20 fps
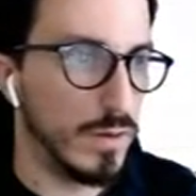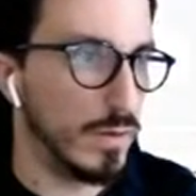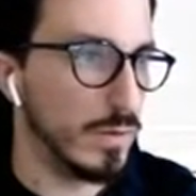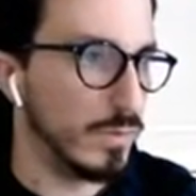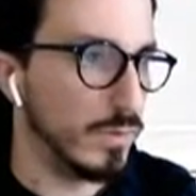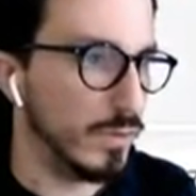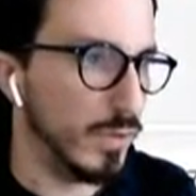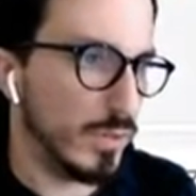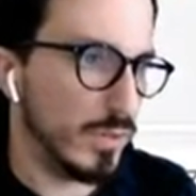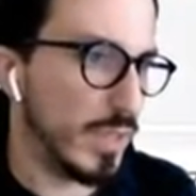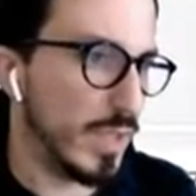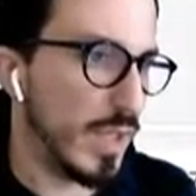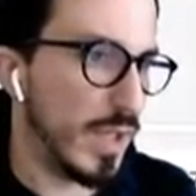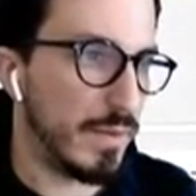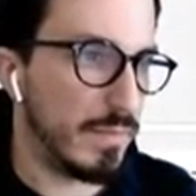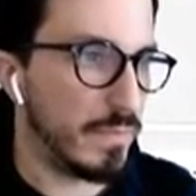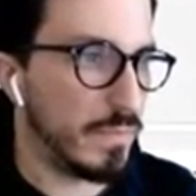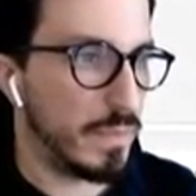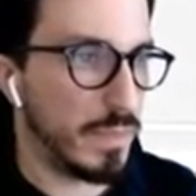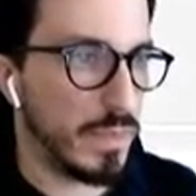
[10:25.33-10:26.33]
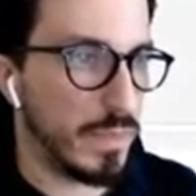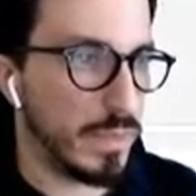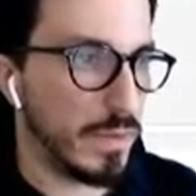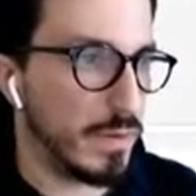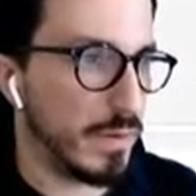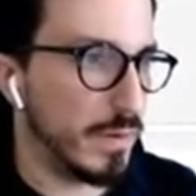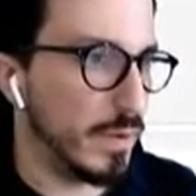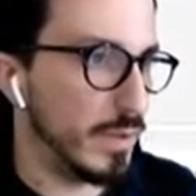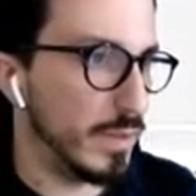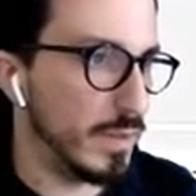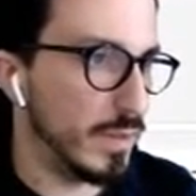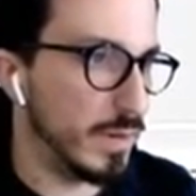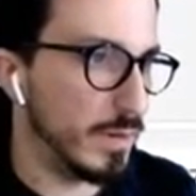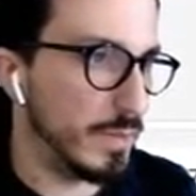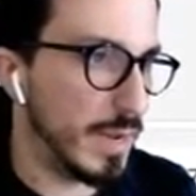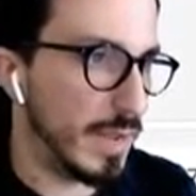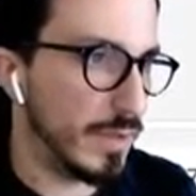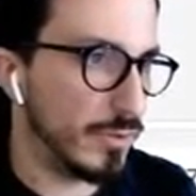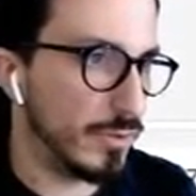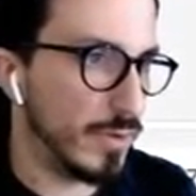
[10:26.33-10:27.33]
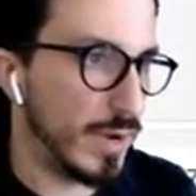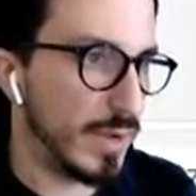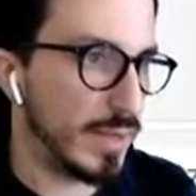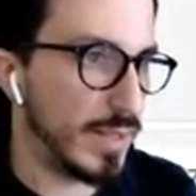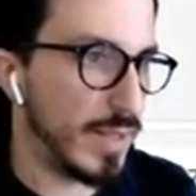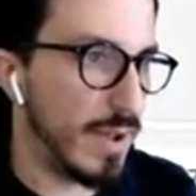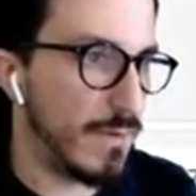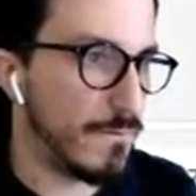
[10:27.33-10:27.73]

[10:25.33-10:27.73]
Just that. And then I'm gonna drag that